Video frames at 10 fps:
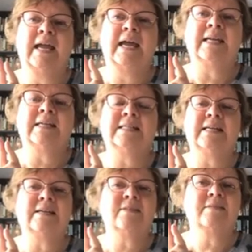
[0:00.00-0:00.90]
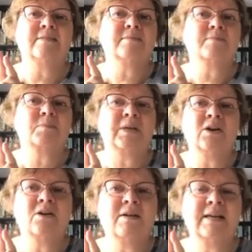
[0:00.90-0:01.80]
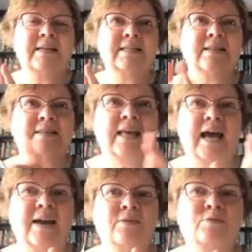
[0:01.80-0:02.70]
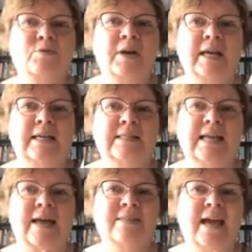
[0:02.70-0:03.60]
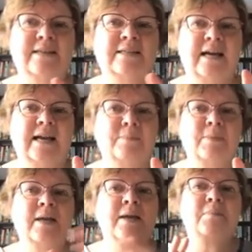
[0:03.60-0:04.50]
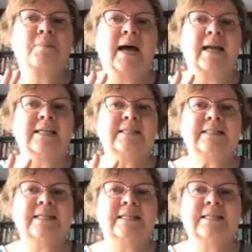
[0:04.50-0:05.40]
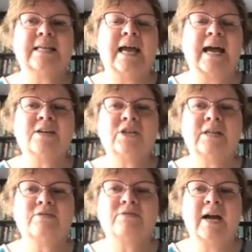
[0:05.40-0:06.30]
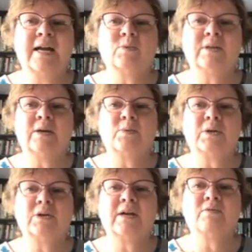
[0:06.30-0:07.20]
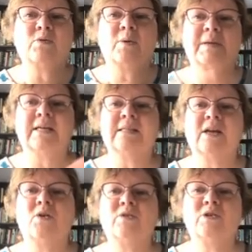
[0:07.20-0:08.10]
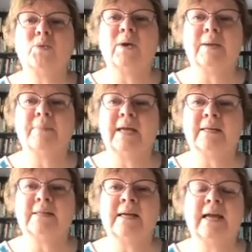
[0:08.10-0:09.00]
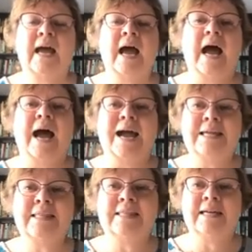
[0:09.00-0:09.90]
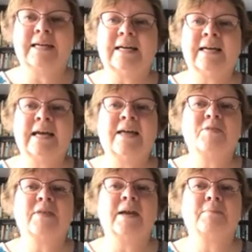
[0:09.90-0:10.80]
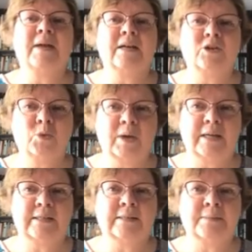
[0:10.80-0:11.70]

And beyond that phrase, at that time, pilots didn't actually define what they were looking for because they all knew what it meant. I think that it meant grit.